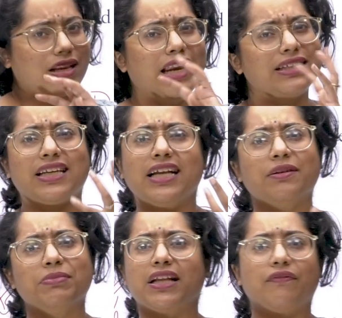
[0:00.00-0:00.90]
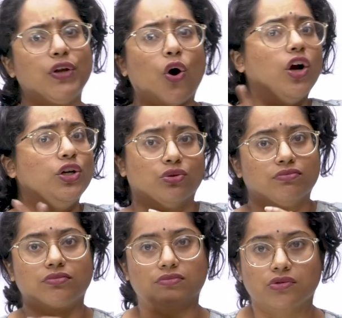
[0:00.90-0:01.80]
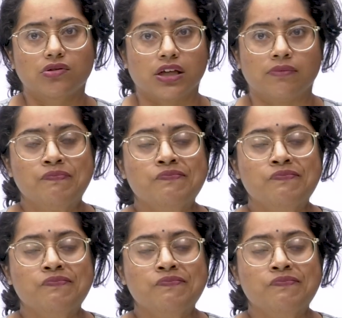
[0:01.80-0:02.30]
let's take something that we all know. Okay.